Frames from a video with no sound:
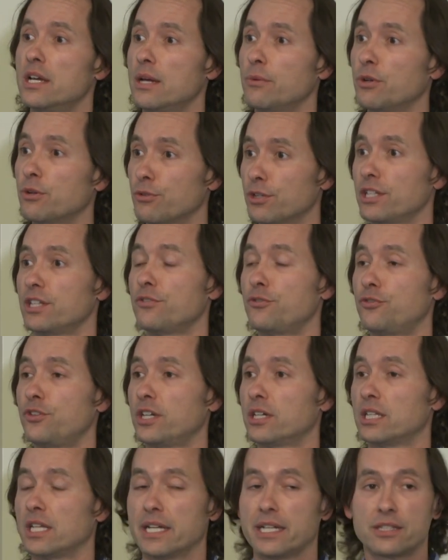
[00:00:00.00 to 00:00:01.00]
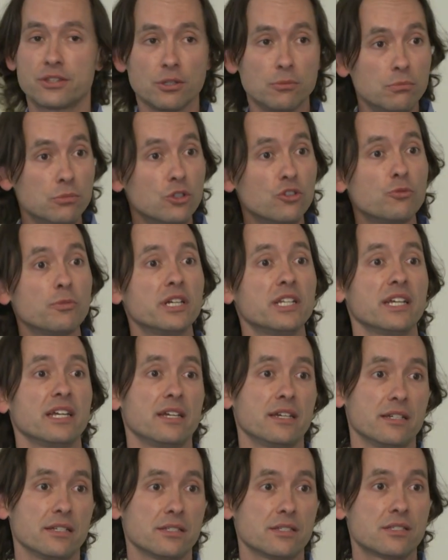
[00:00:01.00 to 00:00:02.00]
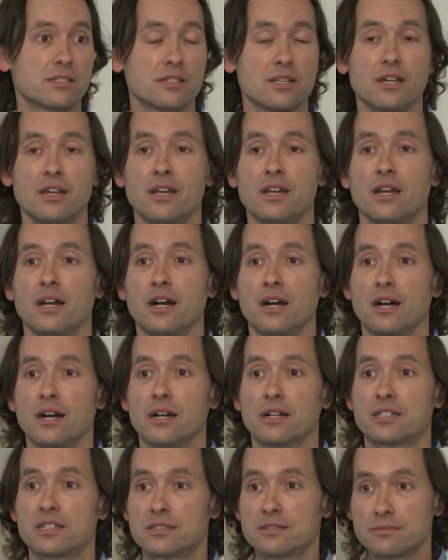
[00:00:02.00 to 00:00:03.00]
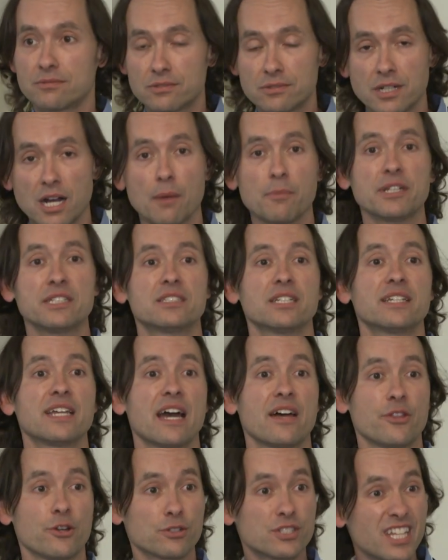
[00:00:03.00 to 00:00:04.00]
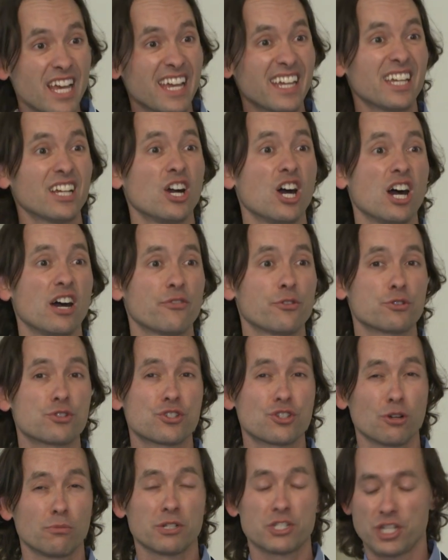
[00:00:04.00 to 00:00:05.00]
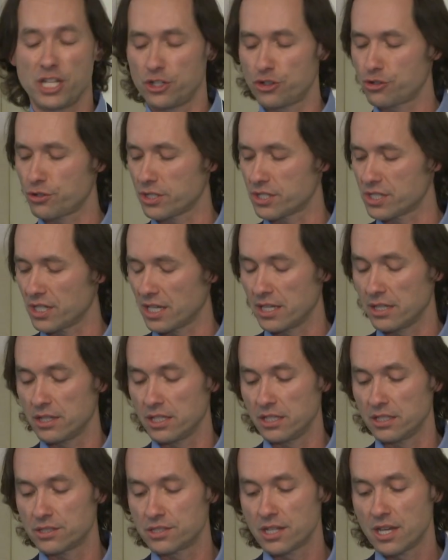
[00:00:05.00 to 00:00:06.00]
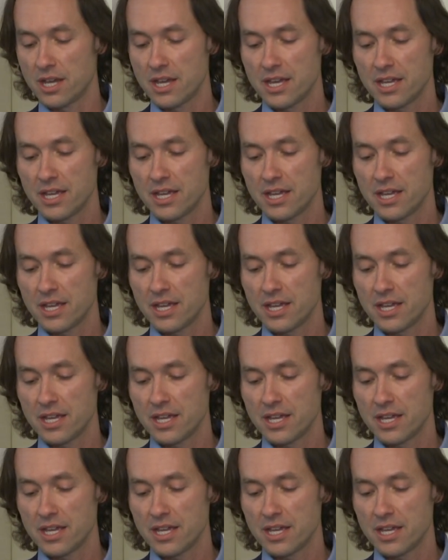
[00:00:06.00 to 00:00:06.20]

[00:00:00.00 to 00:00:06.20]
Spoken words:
We really feel like the movement is coming together, taking off. There's so much interest in these